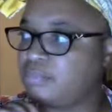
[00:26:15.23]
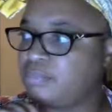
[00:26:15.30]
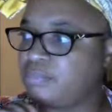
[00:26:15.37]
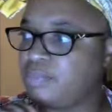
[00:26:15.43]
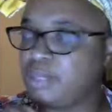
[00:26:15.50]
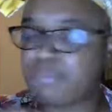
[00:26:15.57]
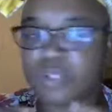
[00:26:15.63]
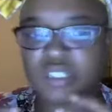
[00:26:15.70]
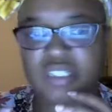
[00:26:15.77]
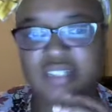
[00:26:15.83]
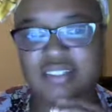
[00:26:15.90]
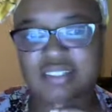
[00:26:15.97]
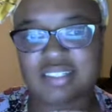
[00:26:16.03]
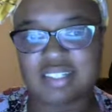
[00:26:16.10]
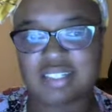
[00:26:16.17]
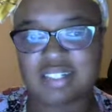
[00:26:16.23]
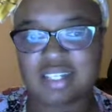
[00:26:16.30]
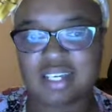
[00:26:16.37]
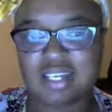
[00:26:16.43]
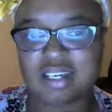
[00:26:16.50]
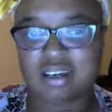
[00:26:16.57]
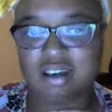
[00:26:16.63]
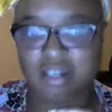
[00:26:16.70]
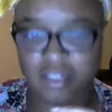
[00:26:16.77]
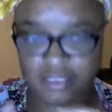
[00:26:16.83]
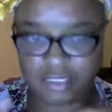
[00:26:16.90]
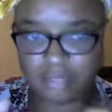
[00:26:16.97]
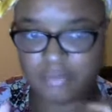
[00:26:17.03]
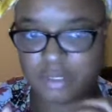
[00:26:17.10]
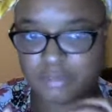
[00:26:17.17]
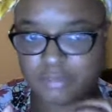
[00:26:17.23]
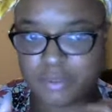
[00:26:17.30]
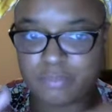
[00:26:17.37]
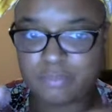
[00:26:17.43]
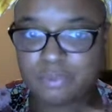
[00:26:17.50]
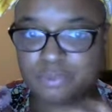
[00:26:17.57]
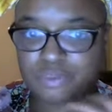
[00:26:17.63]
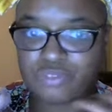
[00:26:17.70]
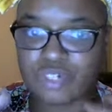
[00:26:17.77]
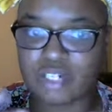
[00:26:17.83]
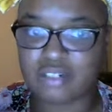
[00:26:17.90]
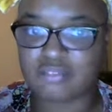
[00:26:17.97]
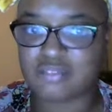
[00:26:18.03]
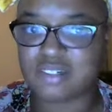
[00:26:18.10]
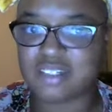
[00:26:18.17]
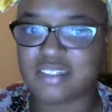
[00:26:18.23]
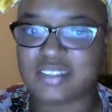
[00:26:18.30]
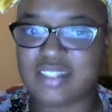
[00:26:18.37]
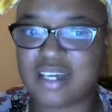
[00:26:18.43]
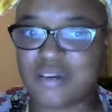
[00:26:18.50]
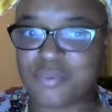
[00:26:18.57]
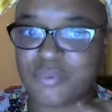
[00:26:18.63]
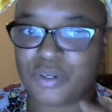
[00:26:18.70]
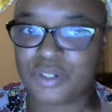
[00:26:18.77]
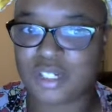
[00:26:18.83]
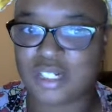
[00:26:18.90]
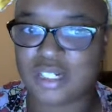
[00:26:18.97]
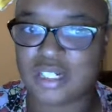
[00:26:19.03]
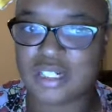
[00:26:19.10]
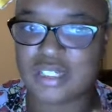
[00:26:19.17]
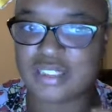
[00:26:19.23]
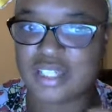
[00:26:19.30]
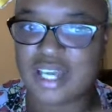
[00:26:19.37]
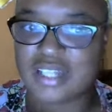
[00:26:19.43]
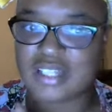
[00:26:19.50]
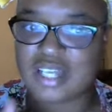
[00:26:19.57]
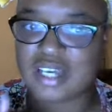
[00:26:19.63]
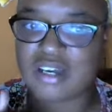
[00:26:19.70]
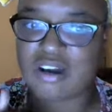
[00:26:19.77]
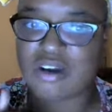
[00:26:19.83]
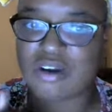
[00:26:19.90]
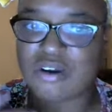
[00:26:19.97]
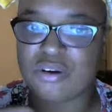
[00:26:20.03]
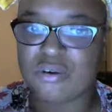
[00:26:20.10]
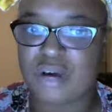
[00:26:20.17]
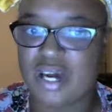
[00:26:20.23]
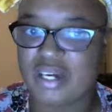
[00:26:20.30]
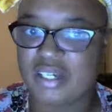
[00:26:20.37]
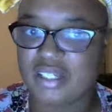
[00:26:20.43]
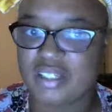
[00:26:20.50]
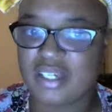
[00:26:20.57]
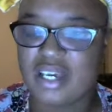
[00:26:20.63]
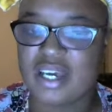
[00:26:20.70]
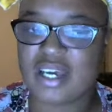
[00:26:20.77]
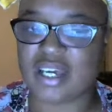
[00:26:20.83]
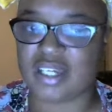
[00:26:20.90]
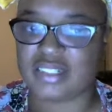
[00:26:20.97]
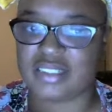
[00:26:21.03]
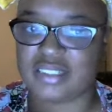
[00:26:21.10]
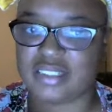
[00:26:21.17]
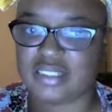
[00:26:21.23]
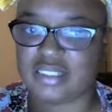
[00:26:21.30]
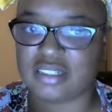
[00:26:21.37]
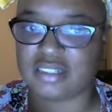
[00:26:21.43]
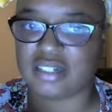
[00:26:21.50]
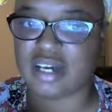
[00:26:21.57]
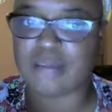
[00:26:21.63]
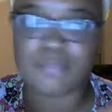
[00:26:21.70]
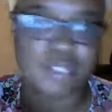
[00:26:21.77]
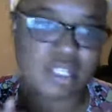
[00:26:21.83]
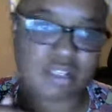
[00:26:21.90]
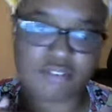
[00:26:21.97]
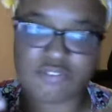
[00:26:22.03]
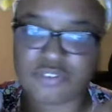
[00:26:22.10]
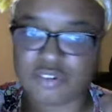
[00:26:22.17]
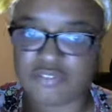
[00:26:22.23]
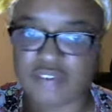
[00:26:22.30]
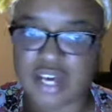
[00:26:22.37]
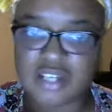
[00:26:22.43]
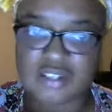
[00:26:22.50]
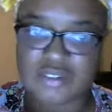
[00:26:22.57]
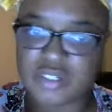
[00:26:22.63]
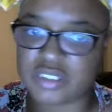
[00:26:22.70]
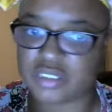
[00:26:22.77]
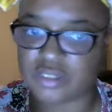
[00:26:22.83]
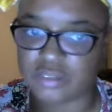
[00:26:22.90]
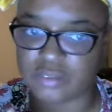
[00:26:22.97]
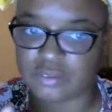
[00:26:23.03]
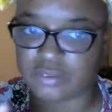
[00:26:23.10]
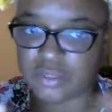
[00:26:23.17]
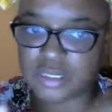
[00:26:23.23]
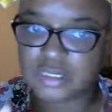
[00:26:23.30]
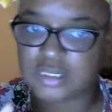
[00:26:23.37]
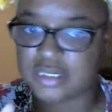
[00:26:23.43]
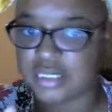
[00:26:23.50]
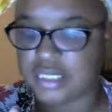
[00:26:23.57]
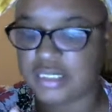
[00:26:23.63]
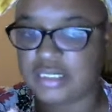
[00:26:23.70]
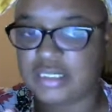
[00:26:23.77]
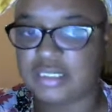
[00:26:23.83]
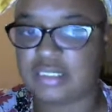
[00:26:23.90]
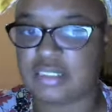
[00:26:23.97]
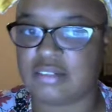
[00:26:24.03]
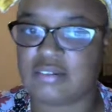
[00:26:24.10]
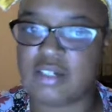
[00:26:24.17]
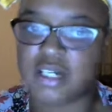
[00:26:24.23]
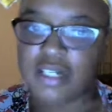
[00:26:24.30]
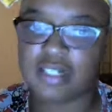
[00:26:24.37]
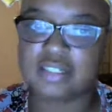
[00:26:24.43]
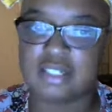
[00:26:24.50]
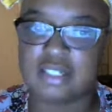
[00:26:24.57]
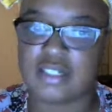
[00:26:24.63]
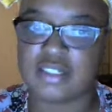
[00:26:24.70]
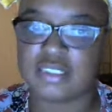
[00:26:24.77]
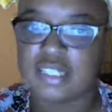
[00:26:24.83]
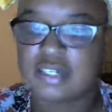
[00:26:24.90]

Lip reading: people are starting to see that some of the people's rhetoric is not working, and that their ROI isn't coming in for value in certain organizations against others.